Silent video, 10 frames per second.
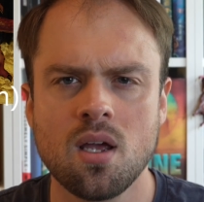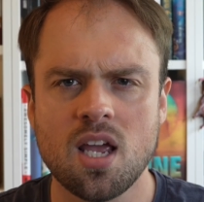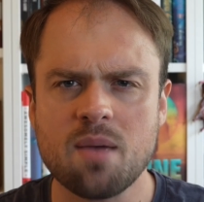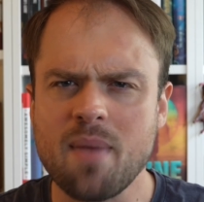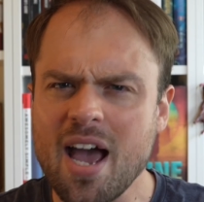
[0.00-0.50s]

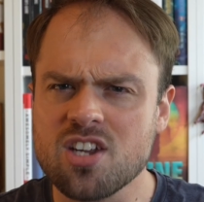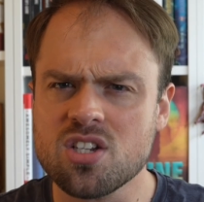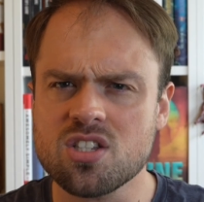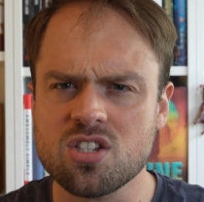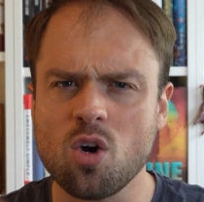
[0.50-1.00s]

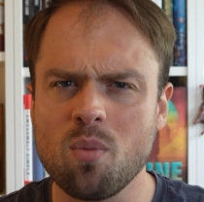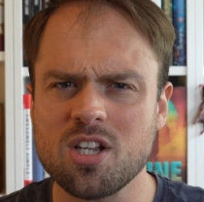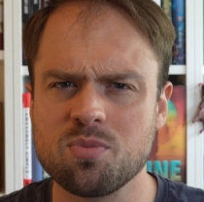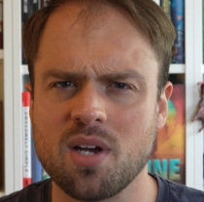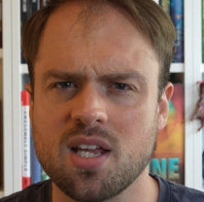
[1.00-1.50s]
Imagine so
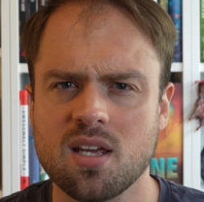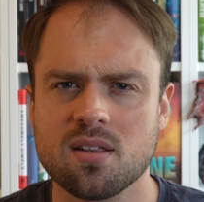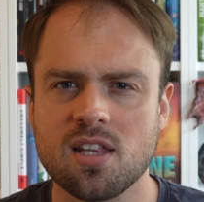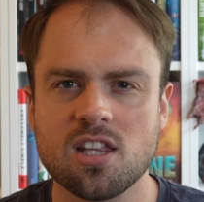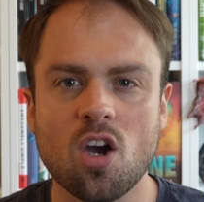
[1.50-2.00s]
much money
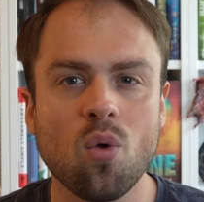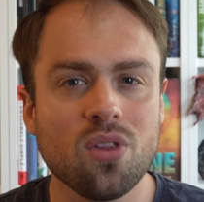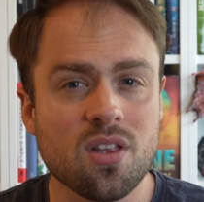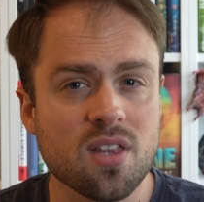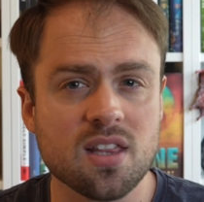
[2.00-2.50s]
that the
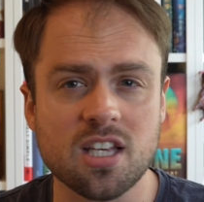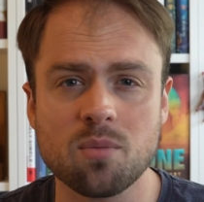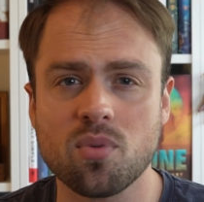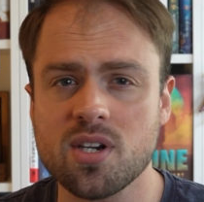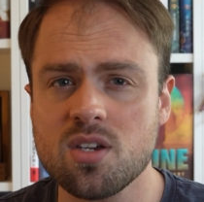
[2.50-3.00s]
only thing that
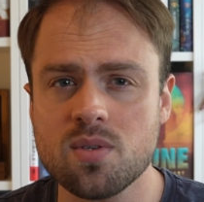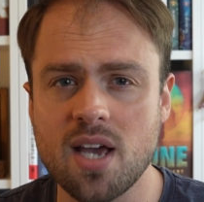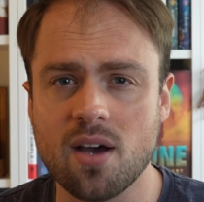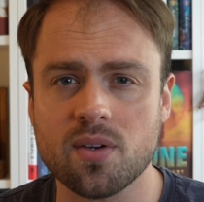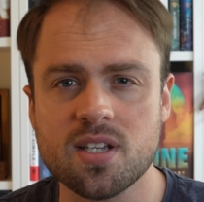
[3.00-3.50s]
could bring you
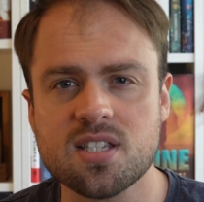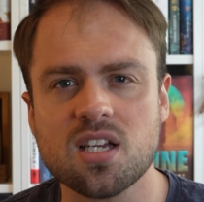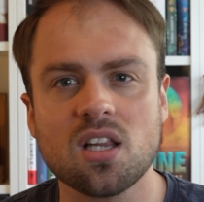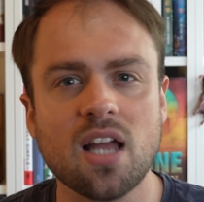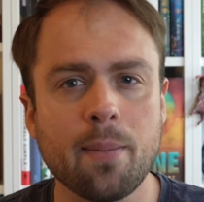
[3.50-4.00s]
down is the
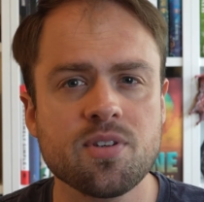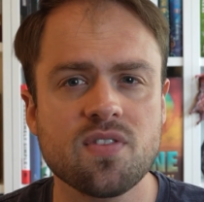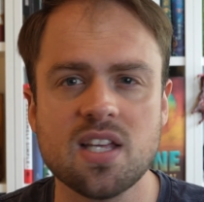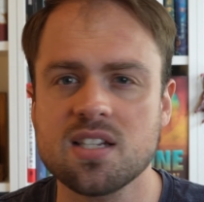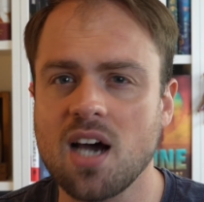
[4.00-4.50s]
collapse of
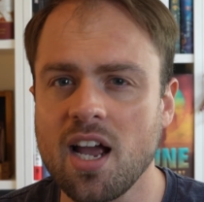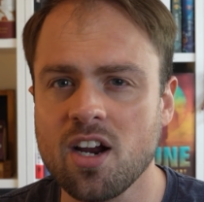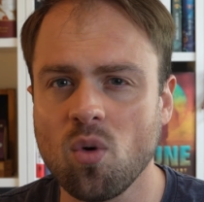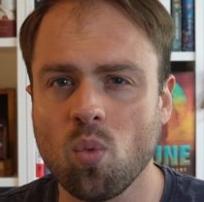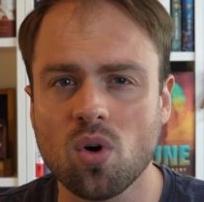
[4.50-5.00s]
the
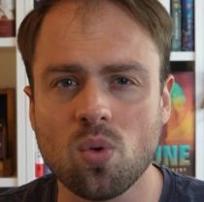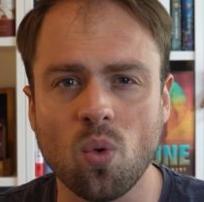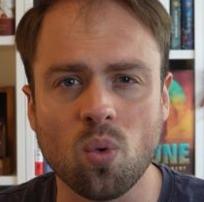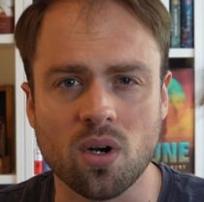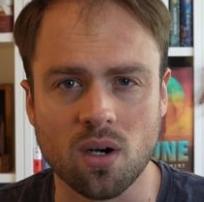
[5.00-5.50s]
entire world
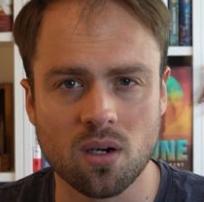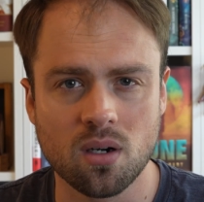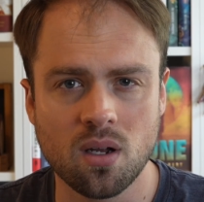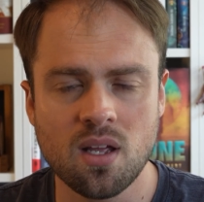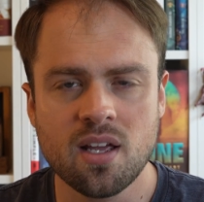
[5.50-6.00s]
order.
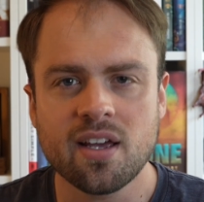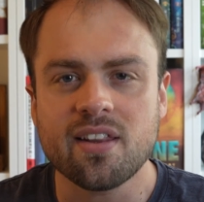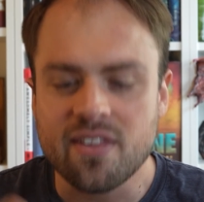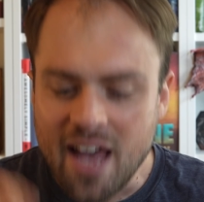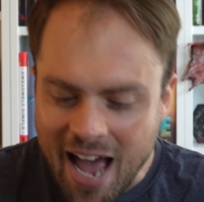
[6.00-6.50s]

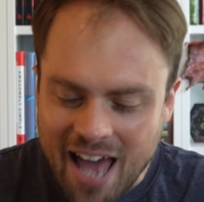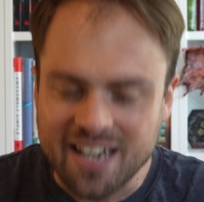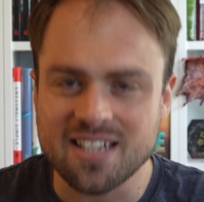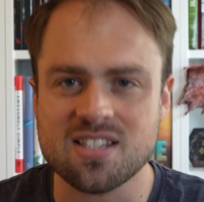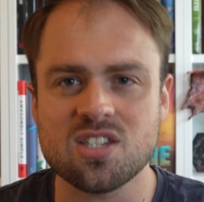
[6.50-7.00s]
That
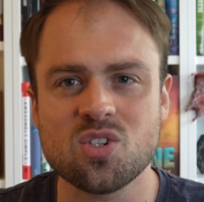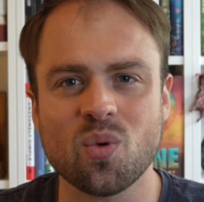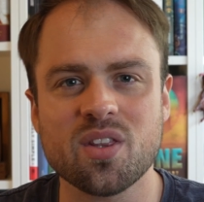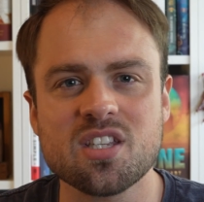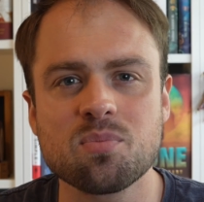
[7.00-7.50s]
is the
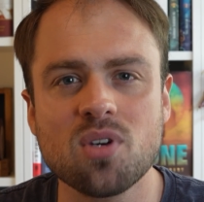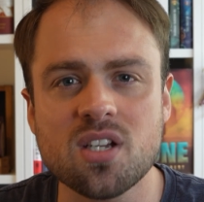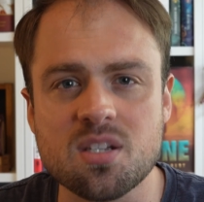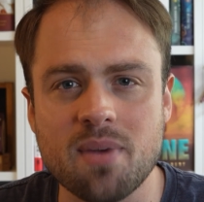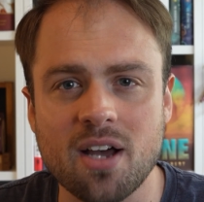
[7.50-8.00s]
story this book
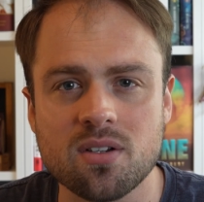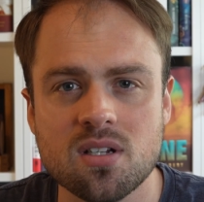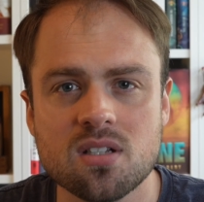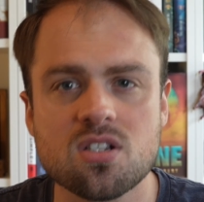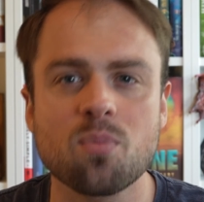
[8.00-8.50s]
is about.
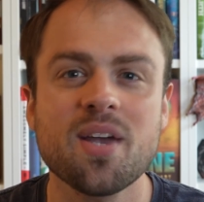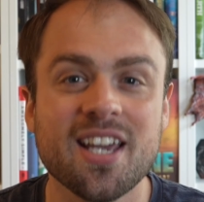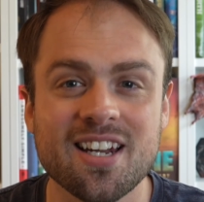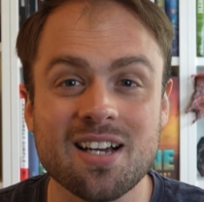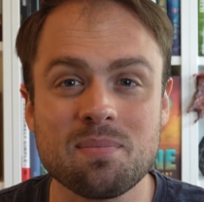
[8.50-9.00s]
So pick
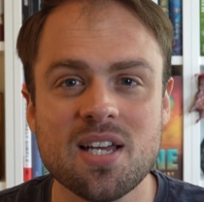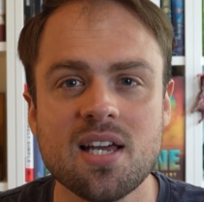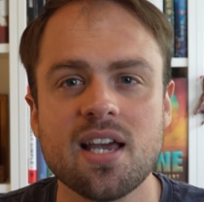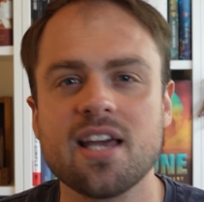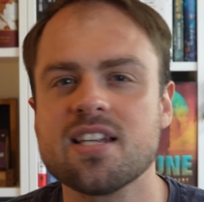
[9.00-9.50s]
it up
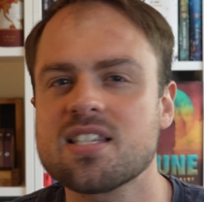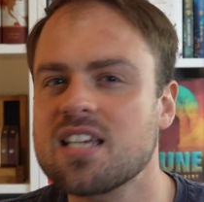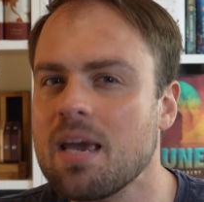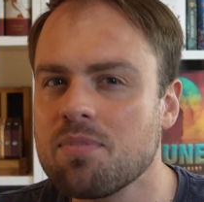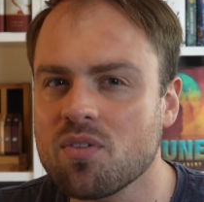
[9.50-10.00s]
and
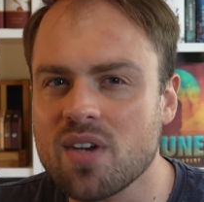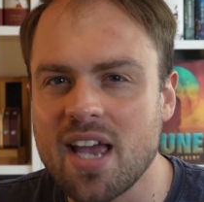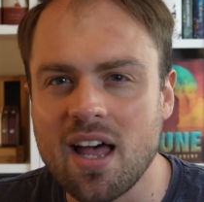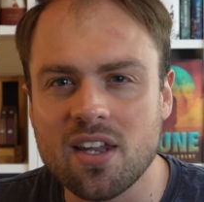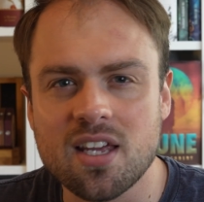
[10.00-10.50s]
escape the
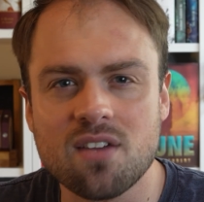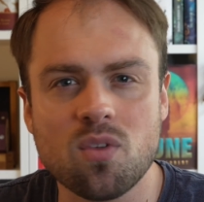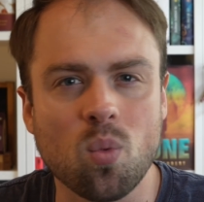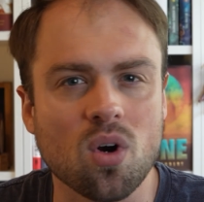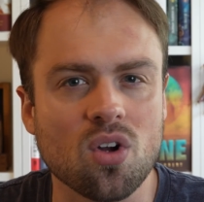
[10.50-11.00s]
reality of
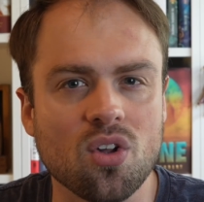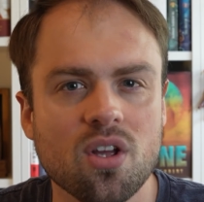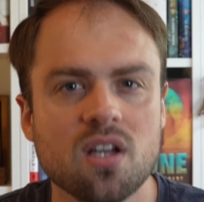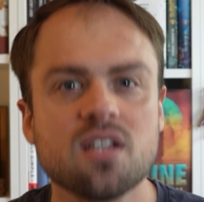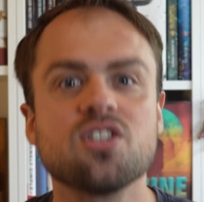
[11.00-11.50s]
the world
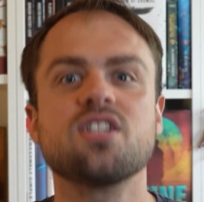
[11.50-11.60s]
to